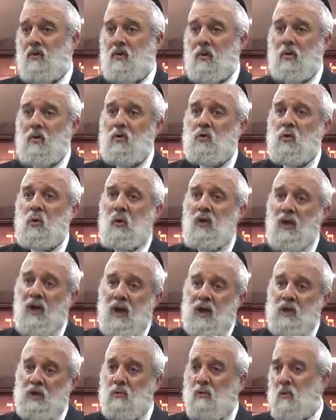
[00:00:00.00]
those who are
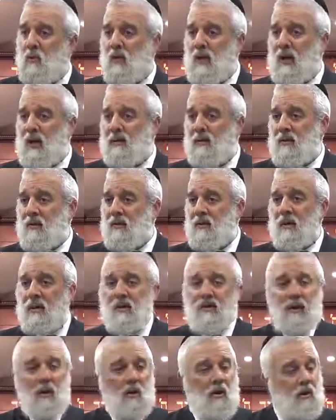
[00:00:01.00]
knowledgeable or not.
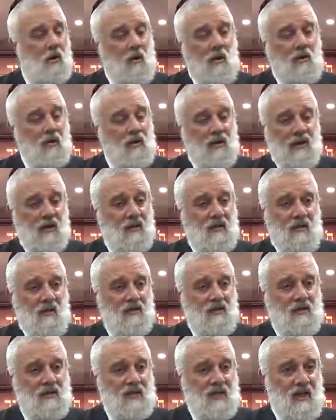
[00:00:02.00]
They are all guilty
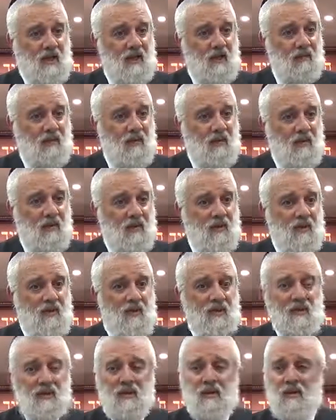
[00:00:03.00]
of the same
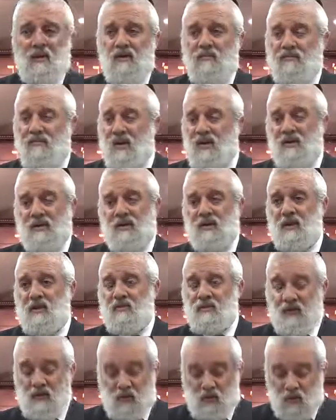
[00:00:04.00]
offense
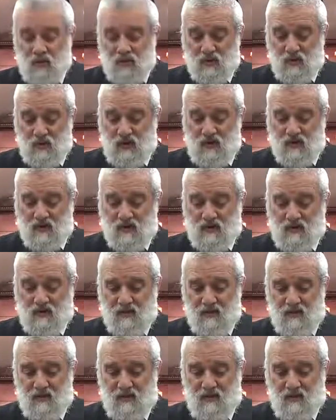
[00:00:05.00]
if they transgress it.
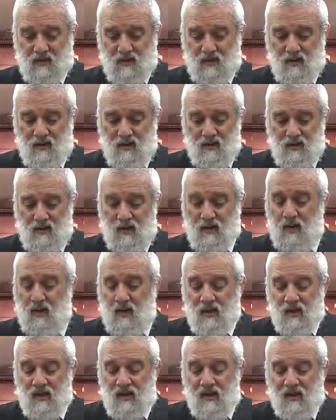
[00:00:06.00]

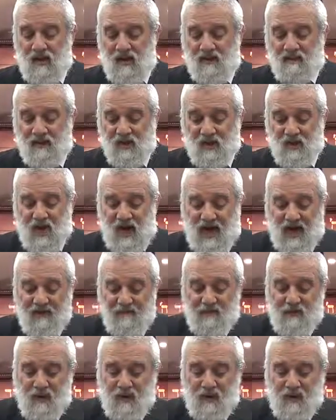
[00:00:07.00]
Because on